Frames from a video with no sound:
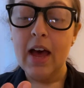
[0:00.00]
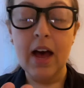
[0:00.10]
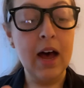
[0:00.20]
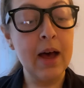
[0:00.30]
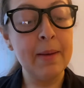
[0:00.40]

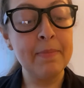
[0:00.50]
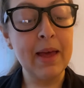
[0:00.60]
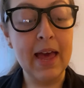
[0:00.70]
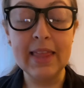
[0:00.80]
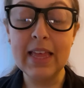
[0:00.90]

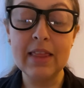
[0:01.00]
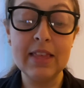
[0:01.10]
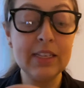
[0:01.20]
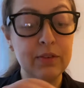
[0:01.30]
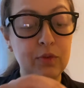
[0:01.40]
And then
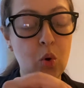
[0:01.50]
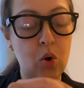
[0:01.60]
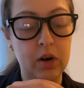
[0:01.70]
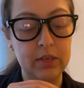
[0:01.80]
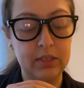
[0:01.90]
this, of
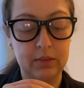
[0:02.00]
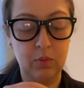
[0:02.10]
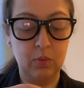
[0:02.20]
course,